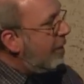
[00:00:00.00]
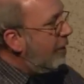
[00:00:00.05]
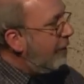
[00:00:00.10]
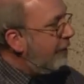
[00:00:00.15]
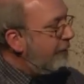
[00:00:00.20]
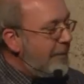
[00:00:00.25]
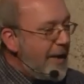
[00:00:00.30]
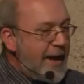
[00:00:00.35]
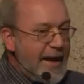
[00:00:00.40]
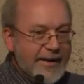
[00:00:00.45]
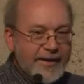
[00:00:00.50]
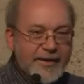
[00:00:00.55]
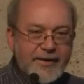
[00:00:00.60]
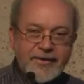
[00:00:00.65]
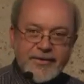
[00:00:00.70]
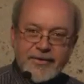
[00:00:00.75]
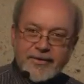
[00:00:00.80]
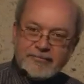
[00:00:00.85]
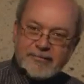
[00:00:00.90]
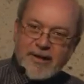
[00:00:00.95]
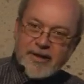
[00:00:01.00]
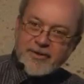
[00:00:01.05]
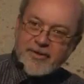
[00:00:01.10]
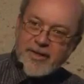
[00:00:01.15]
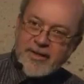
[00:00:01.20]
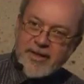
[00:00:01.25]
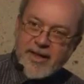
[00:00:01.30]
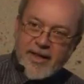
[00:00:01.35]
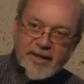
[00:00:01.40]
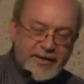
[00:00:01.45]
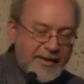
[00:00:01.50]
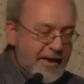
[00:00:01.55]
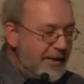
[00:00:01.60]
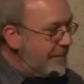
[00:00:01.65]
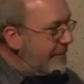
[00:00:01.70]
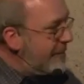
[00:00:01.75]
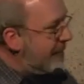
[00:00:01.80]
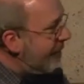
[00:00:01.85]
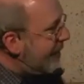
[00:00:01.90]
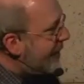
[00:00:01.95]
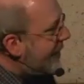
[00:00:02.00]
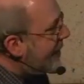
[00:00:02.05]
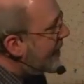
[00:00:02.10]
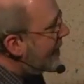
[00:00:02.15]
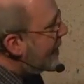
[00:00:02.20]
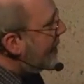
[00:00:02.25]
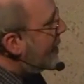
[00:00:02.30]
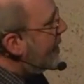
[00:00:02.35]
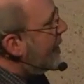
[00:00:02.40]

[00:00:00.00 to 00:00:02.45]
off beds, stretching their limbs,